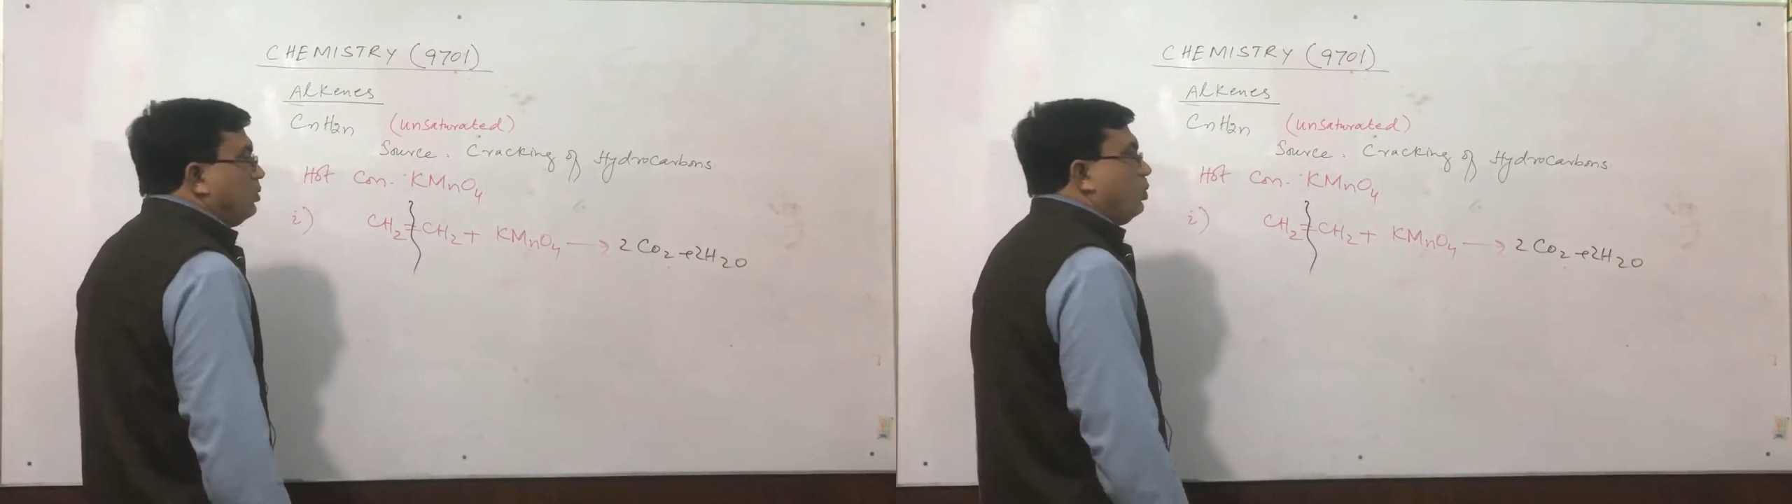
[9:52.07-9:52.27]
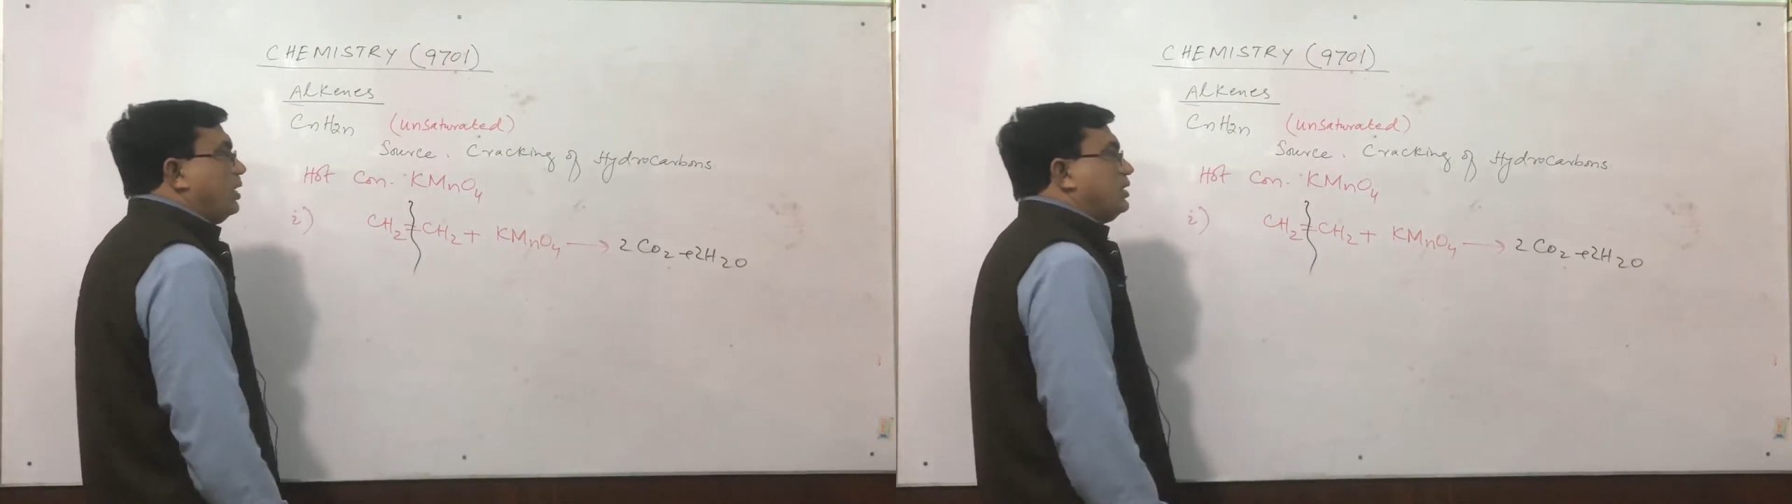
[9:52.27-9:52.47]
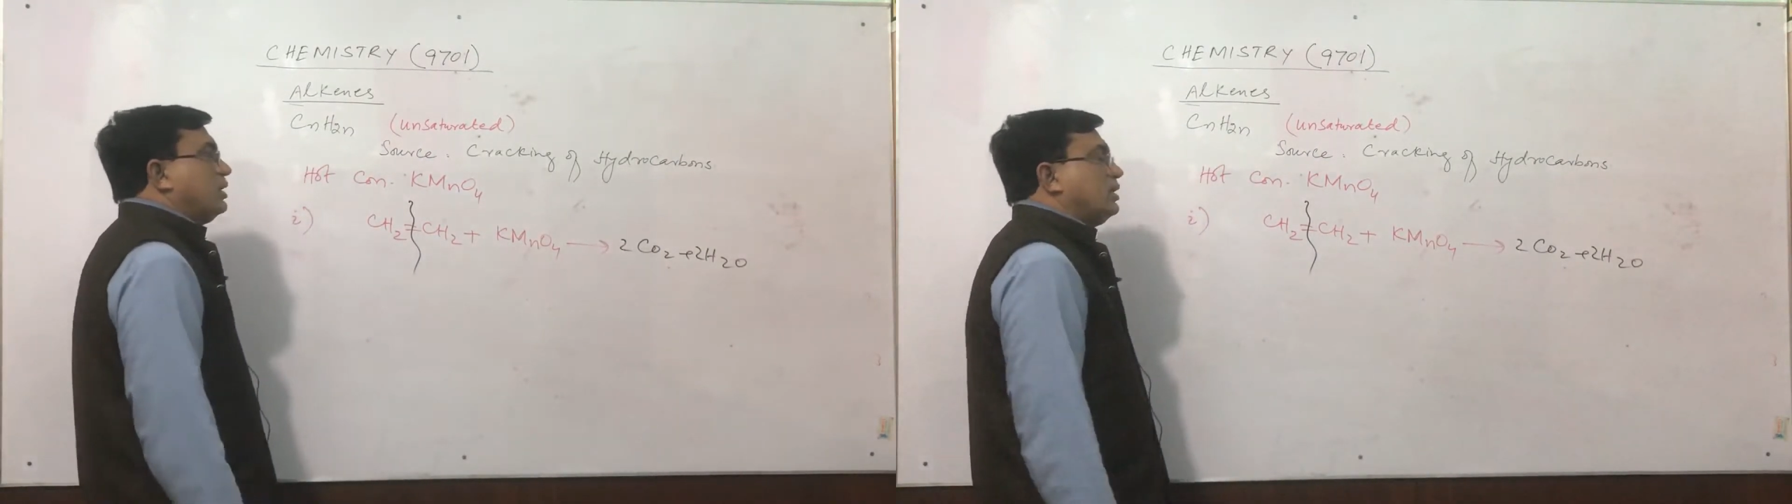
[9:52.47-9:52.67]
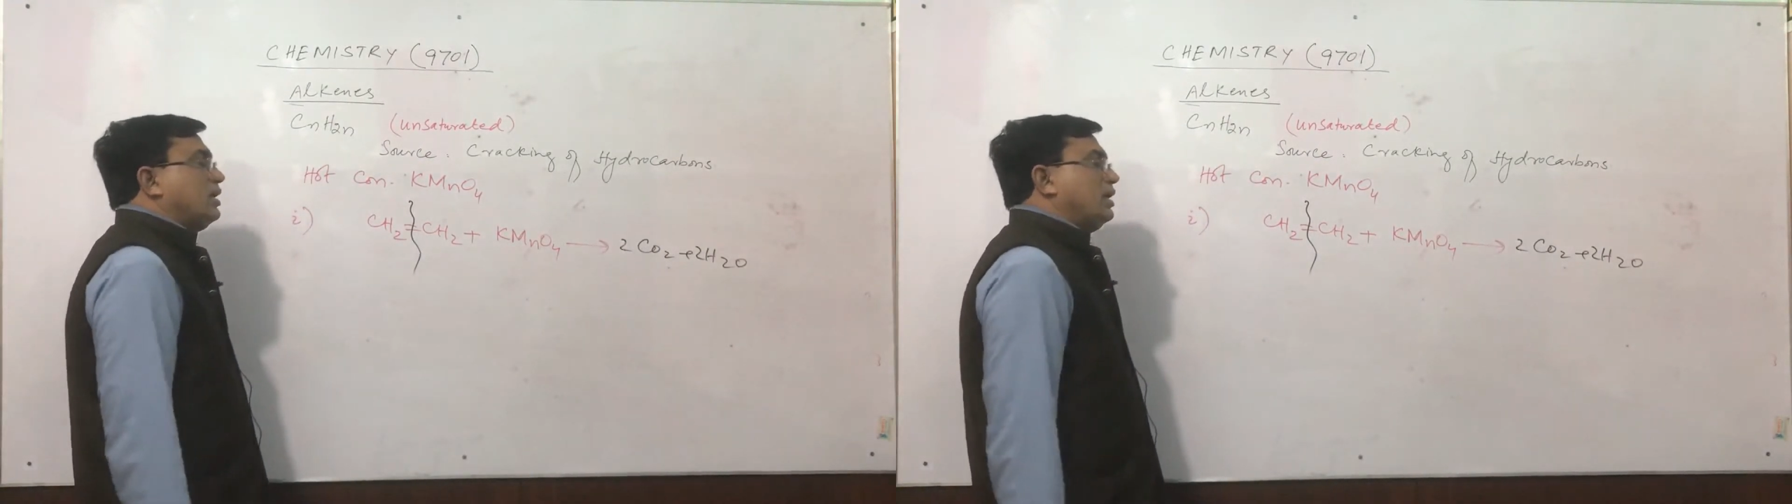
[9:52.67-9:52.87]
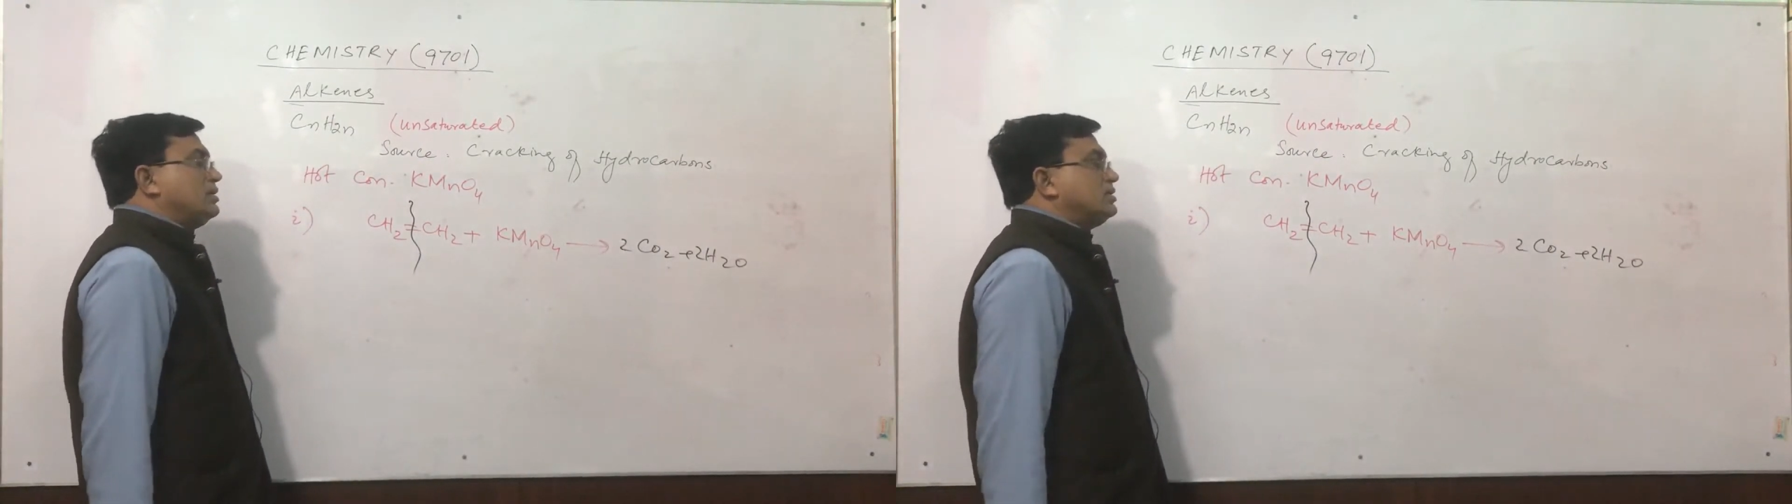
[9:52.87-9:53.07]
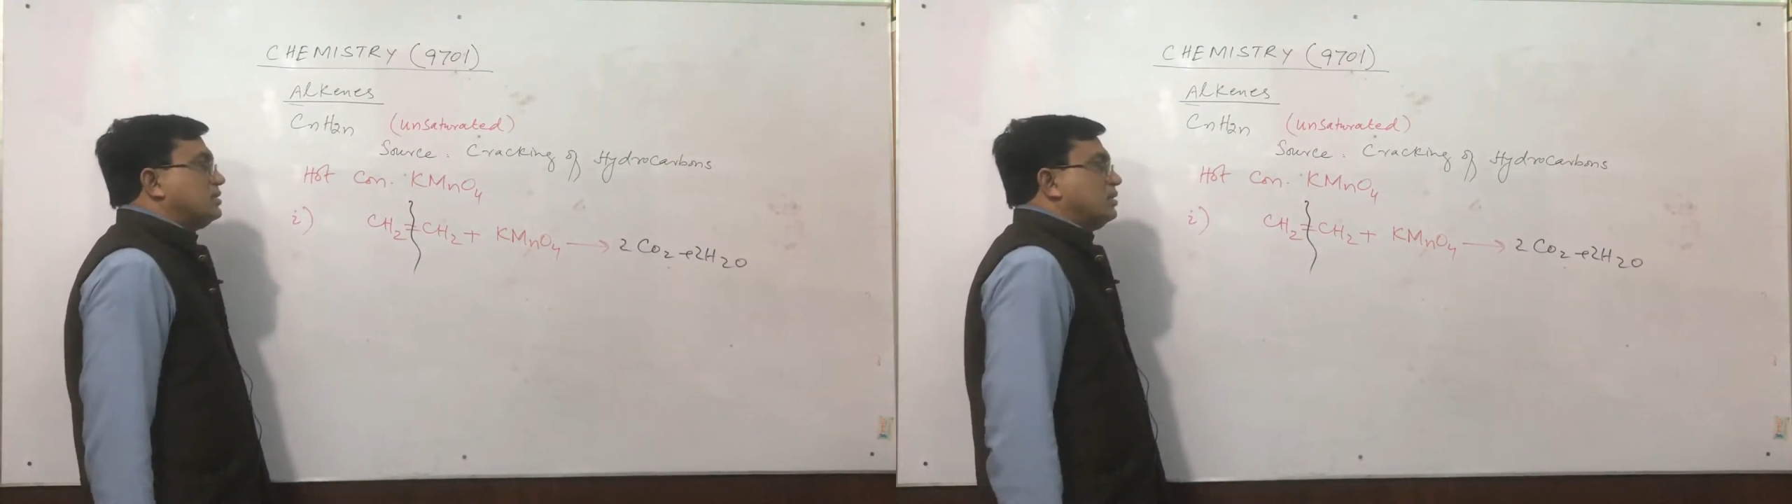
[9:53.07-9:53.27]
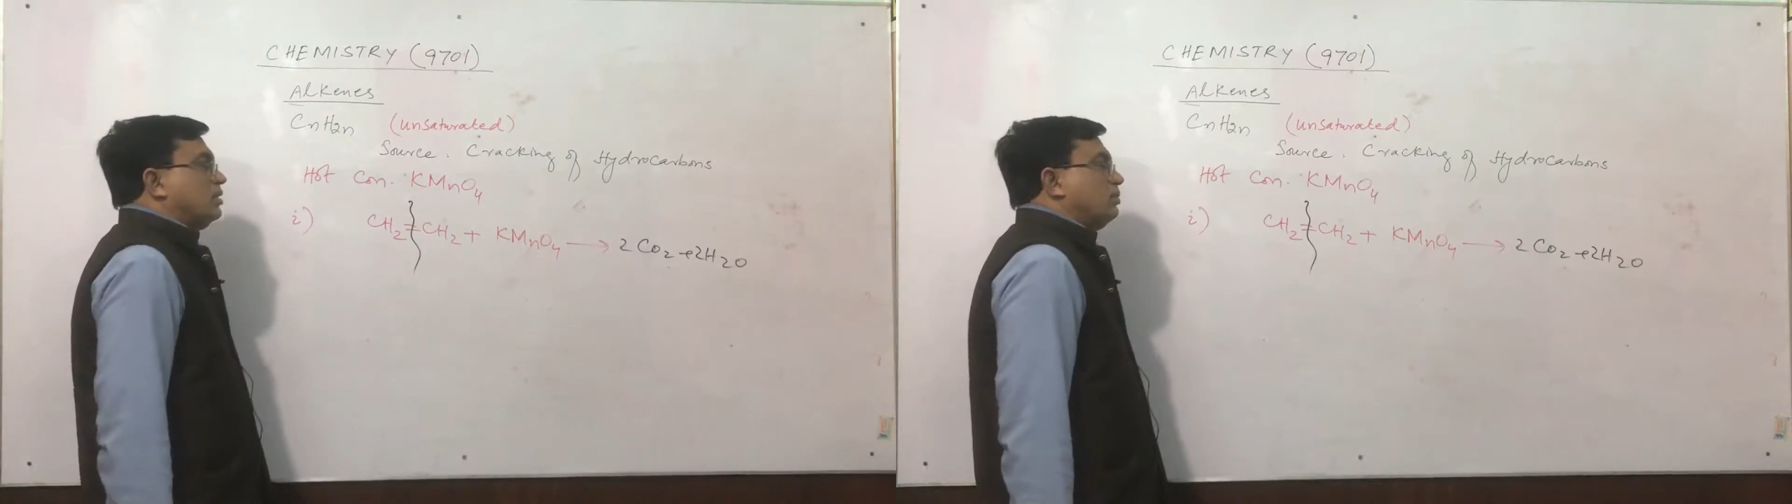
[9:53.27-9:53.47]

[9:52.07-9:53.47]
and water is